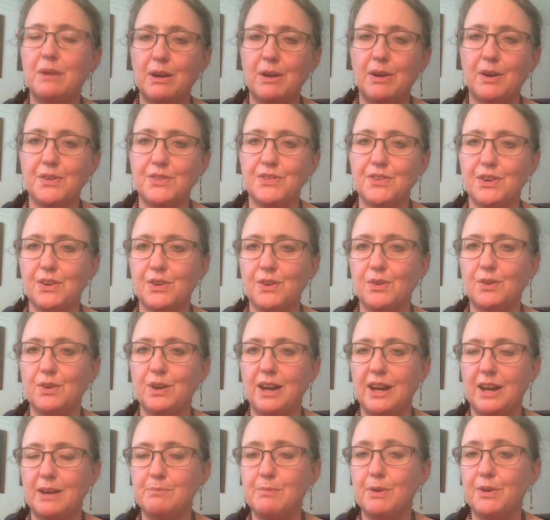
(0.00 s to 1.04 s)
also
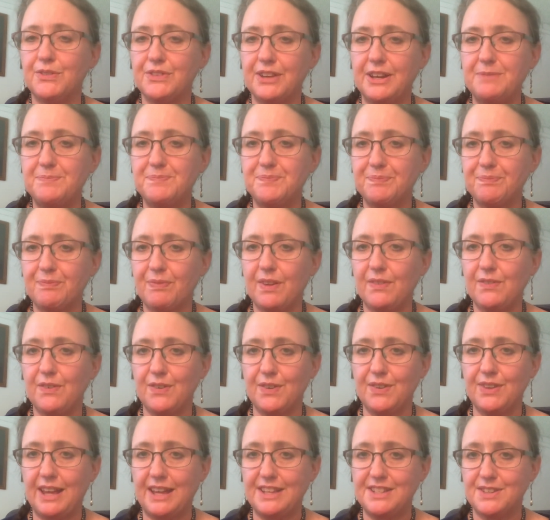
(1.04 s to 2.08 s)
multi if you're
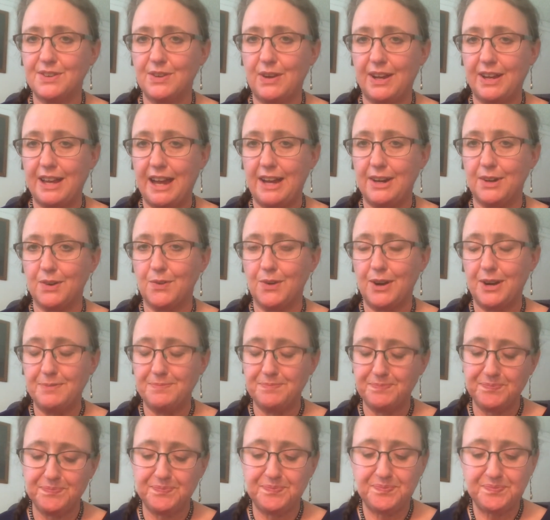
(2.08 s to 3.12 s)
in that category.
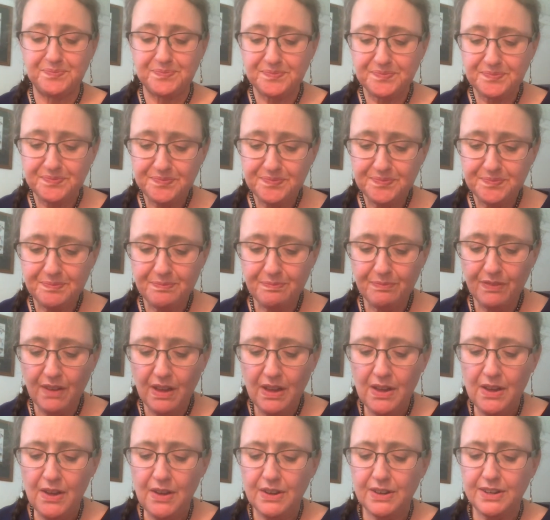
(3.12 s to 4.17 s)

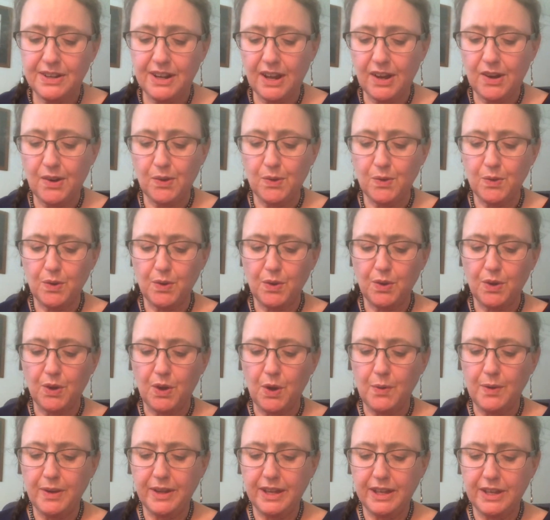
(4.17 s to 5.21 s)
Now,
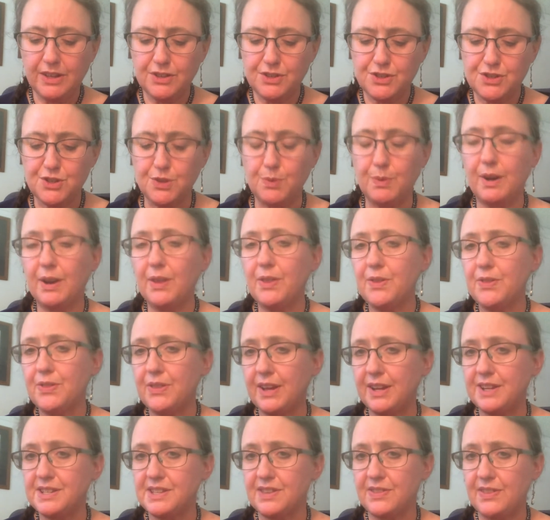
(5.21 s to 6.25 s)
going into what other
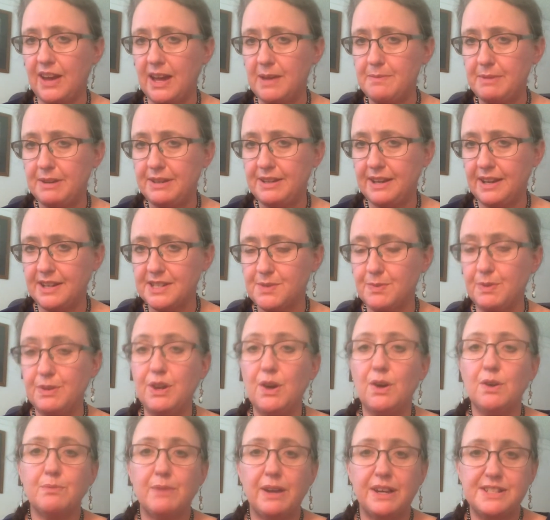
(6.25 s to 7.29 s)
things that thiamine does. We
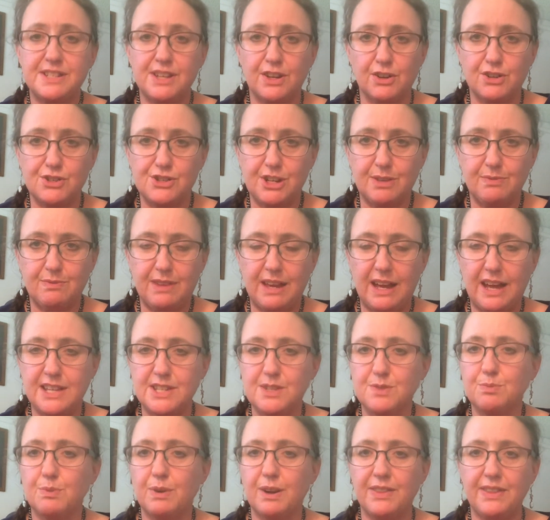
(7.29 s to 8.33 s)
know it makes energy.
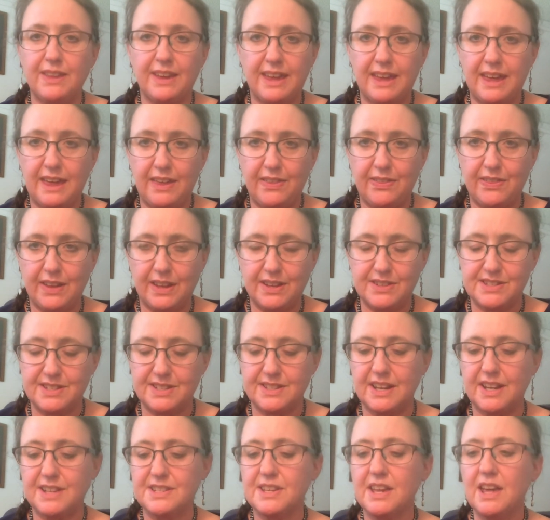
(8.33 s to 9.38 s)
That's one of the key things it
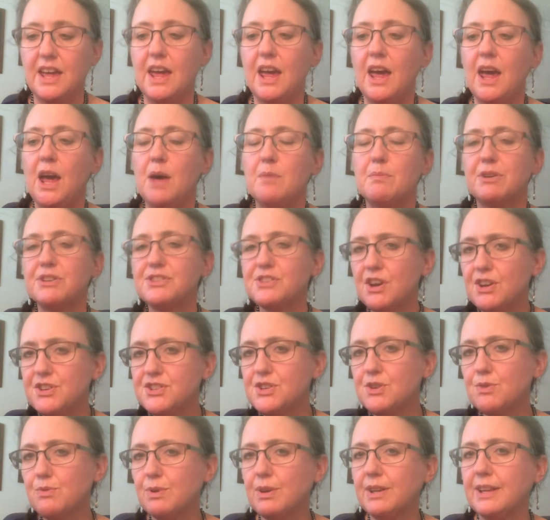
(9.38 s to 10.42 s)
does. But it's
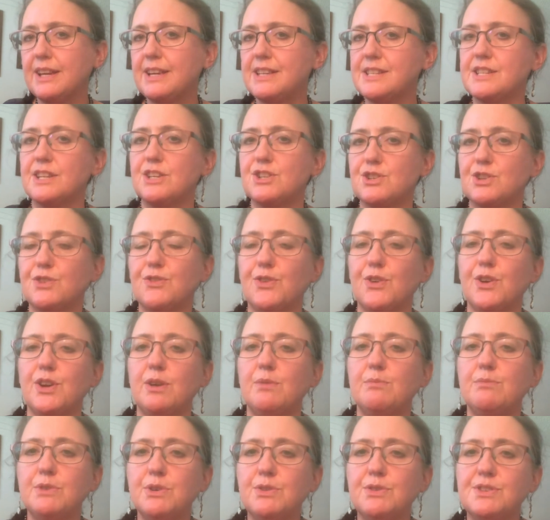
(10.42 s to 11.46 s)
also really essential for your
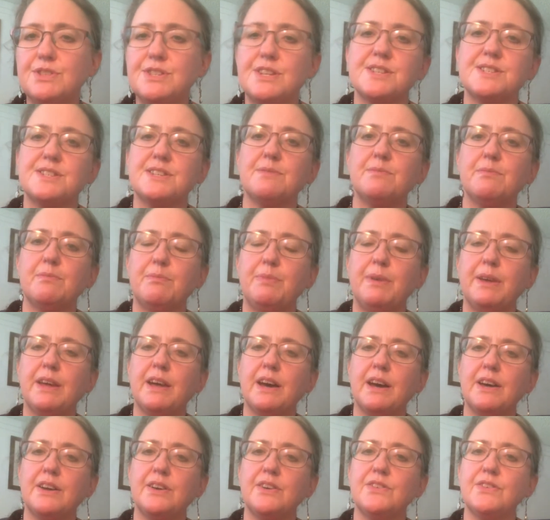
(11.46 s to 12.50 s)
immune system
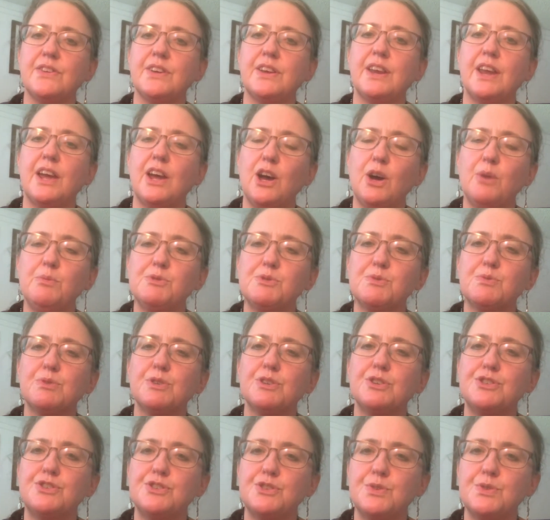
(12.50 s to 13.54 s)
because it helps
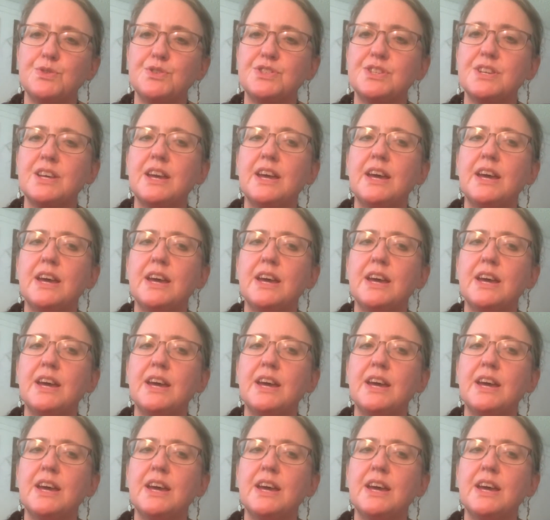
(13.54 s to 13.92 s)
reduce